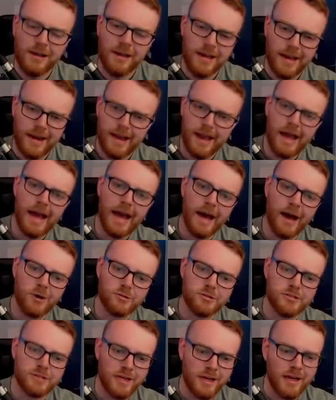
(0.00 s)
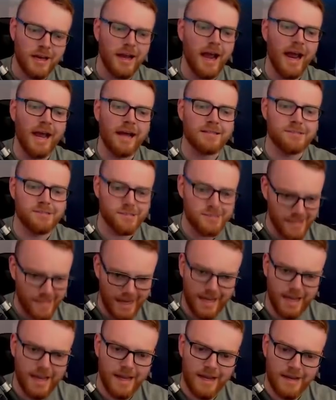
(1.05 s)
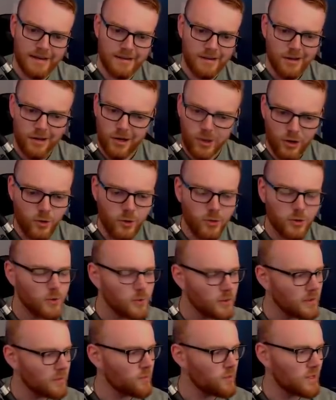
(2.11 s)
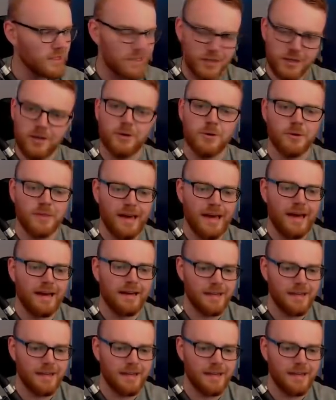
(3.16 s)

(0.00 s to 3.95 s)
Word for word: in a house as sand? Who would do that?